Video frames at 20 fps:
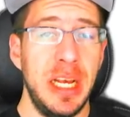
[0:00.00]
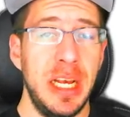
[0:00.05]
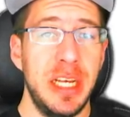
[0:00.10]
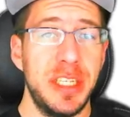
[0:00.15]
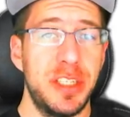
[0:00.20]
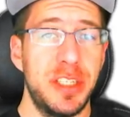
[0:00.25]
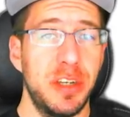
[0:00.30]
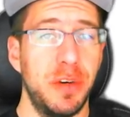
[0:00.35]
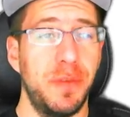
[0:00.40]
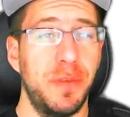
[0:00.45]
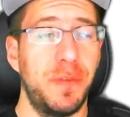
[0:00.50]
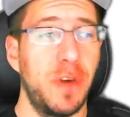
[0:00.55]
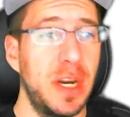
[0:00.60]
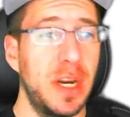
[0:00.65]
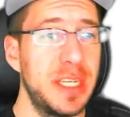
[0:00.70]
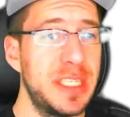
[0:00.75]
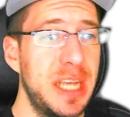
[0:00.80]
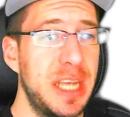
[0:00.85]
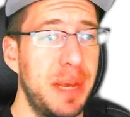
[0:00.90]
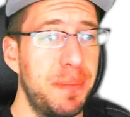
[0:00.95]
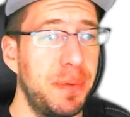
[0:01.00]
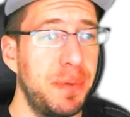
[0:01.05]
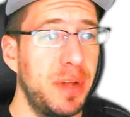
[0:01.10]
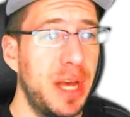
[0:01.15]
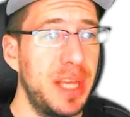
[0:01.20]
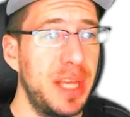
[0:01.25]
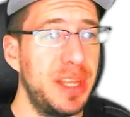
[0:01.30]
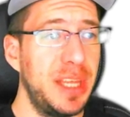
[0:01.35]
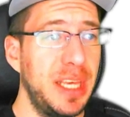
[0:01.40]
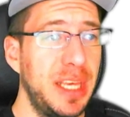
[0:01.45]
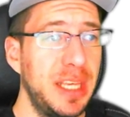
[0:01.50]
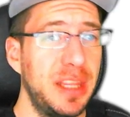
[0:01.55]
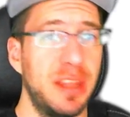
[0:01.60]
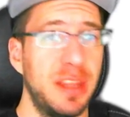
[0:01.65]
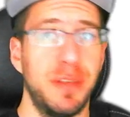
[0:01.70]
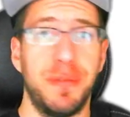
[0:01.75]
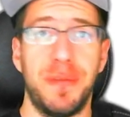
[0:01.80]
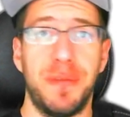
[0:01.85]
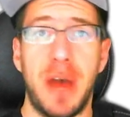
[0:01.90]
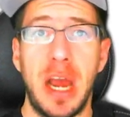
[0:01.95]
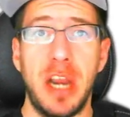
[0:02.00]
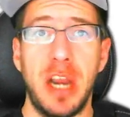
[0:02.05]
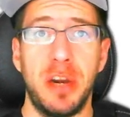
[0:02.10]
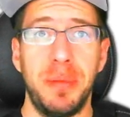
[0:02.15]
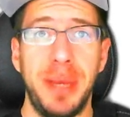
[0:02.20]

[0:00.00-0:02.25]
So for example, I think the Fire